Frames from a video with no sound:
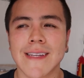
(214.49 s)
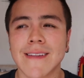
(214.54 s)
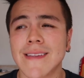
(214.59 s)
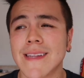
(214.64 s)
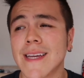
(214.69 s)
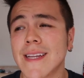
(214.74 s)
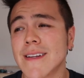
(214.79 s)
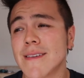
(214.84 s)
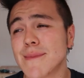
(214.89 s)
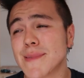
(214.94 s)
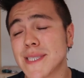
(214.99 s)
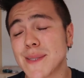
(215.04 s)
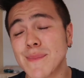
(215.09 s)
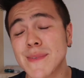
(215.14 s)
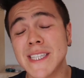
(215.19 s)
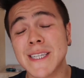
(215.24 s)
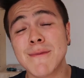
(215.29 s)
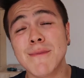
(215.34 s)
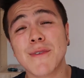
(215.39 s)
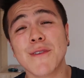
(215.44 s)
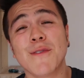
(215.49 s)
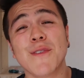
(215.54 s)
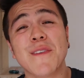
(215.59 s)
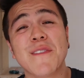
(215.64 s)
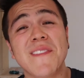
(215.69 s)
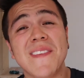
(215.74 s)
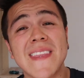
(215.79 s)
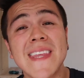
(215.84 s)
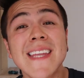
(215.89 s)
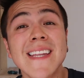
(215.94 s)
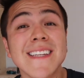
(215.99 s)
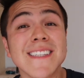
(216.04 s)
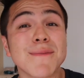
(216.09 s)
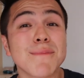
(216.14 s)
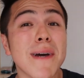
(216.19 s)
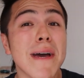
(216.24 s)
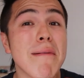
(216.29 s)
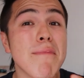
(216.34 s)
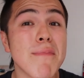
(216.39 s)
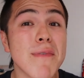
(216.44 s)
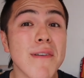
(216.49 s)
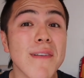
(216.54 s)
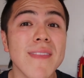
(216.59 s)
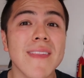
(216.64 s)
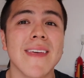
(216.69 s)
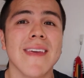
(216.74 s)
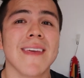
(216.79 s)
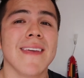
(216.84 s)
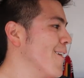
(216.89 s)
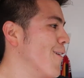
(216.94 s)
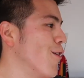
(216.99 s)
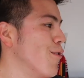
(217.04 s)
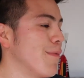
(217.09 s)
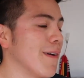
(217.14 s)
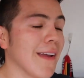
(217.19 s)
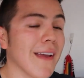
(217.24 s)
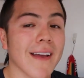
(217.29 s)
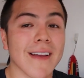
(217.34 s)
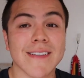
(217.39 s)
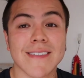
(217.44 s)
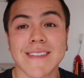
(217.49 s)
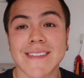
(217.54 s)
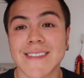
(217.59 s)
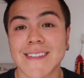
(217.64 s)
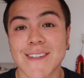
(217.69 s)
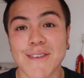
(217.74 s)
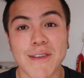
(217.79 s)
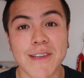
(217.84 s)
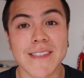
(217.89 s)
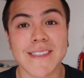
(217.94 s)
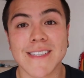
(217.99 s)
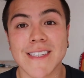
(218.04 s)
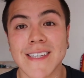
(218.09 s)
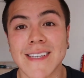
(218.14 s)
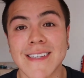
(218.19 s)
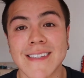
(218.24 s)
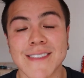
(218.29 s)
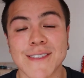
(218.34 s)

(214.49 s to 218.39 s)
And then on September 15 is my birthday. Oh my gosh, crazy.